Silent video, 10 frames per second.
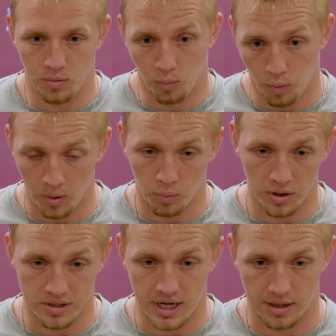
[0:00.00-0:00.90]
what
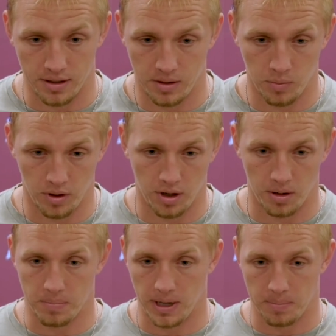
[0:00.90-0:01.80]
would technically work
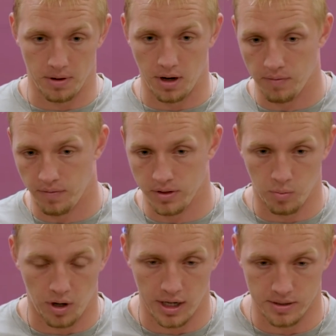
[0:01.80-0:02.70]
on paper
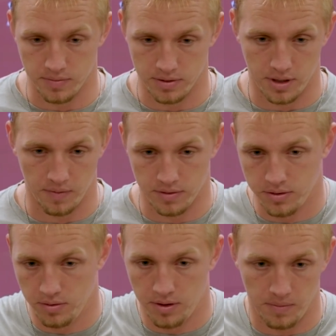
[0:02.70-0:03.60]
coverage-wise versus cover
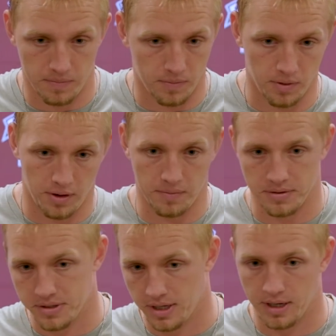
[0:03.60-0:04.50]
2, cover 4,
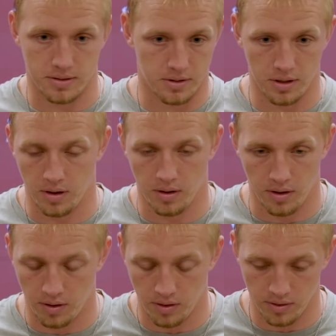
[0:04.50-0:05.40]
cover 6, you know,
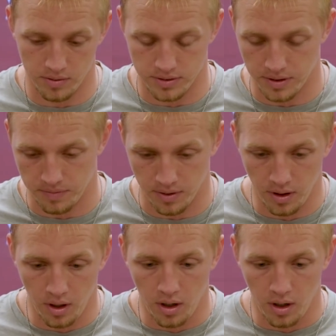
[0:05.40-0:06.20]
all those different